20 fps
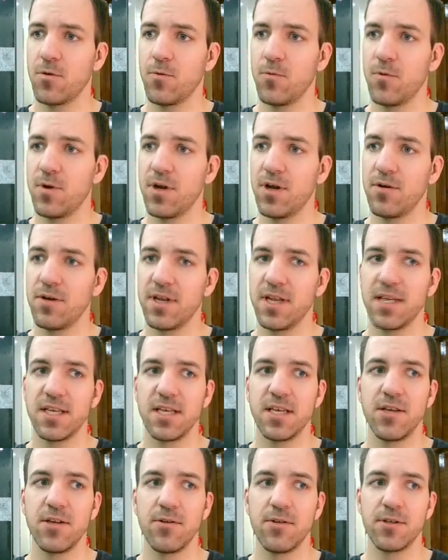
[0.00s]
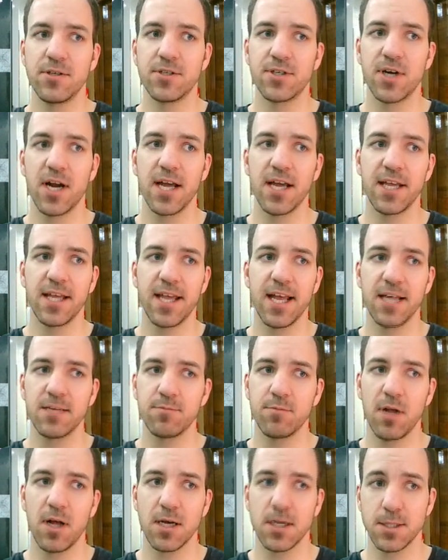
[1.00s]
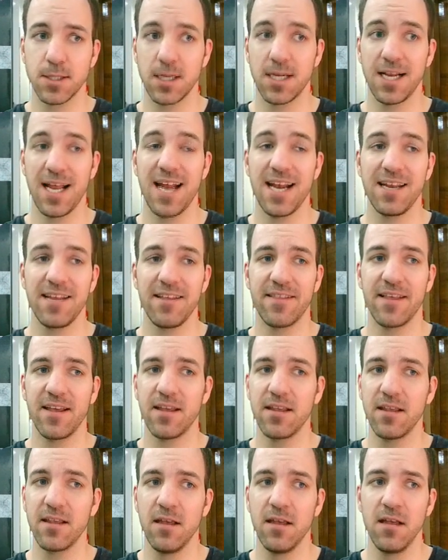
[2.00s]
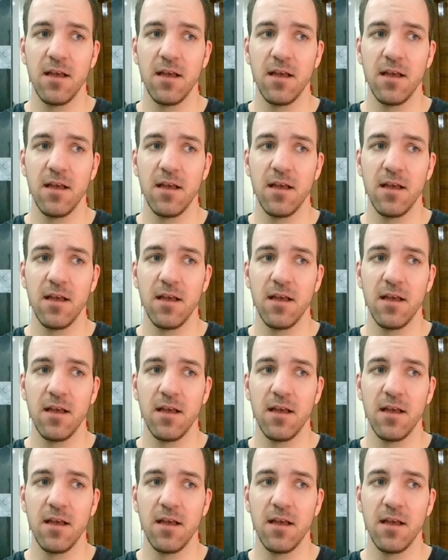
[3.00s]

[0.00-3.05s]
we don't need to do the try catch blocks on anything.